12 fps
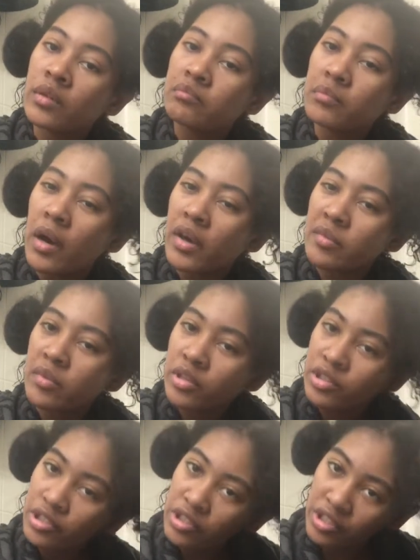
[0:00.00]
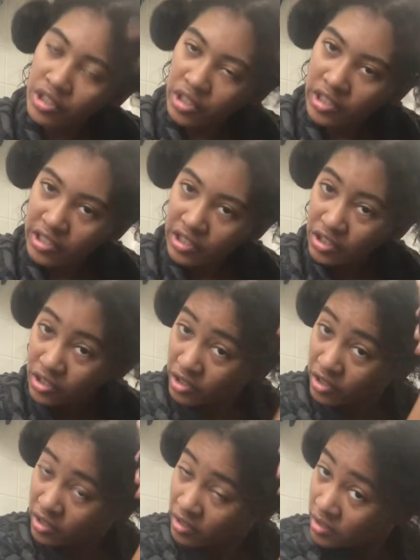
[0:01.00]
Maui Moisture conditioner.
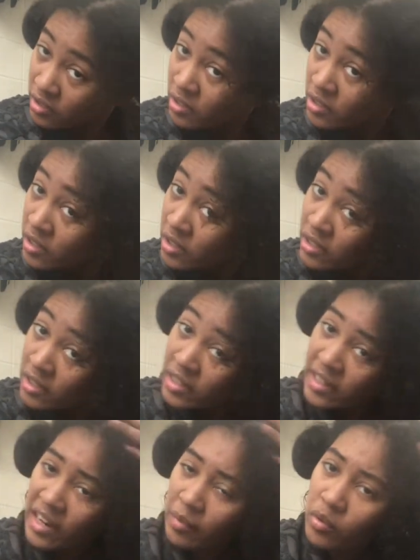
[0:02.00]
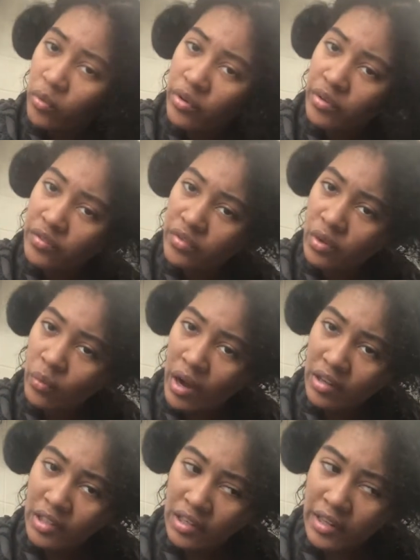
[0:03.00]
And I've been wondering for a
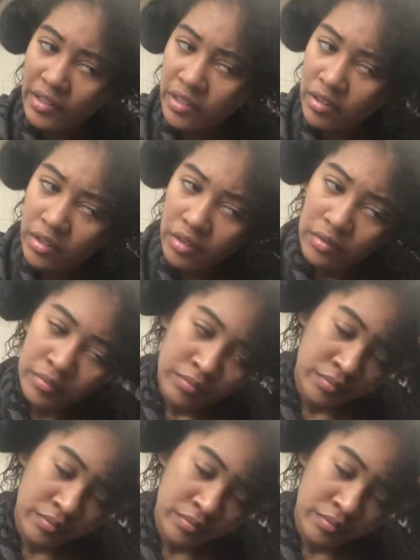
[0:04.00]
while now, like, you know,